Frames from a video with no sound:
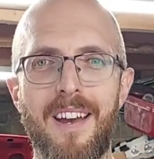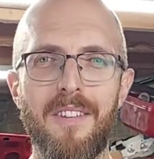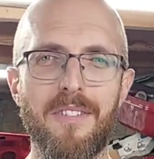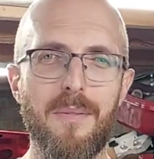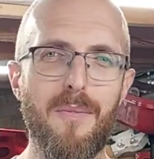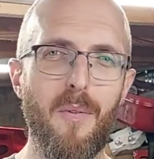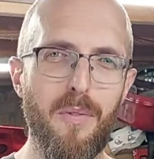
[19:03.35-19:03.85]
and
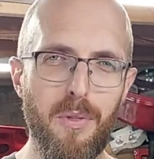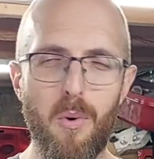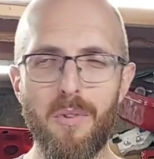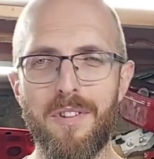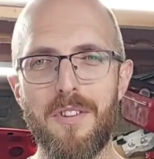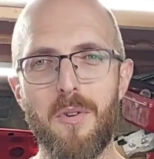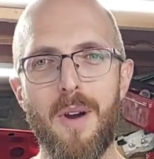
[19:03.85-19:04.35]
some
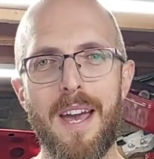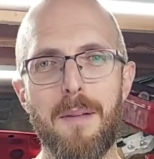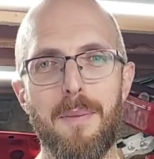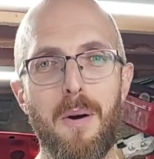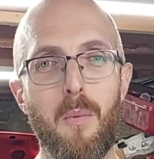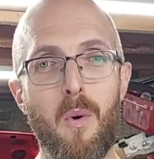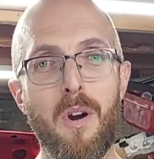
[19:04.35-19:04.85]
thoughts in your head
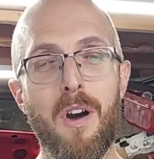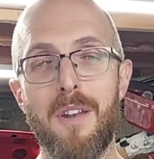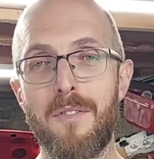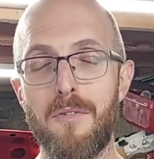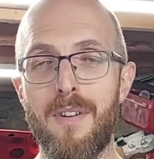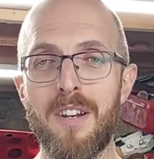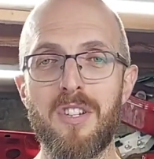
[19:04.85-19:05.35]
about what kind
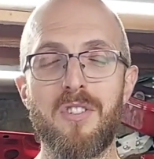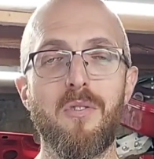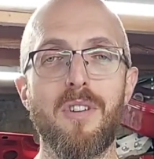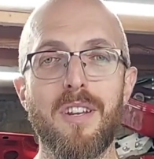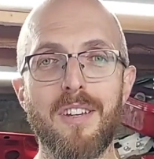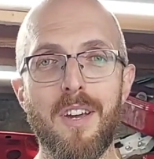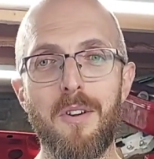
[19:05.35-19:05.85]
of direction you're
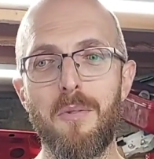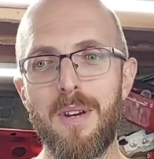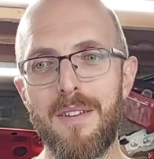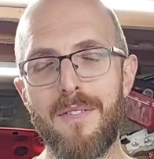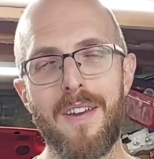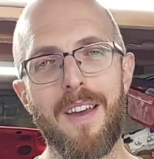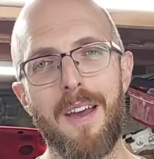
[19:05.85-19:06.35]
going to go
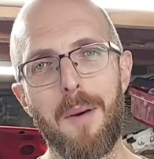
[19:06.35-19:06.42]
with.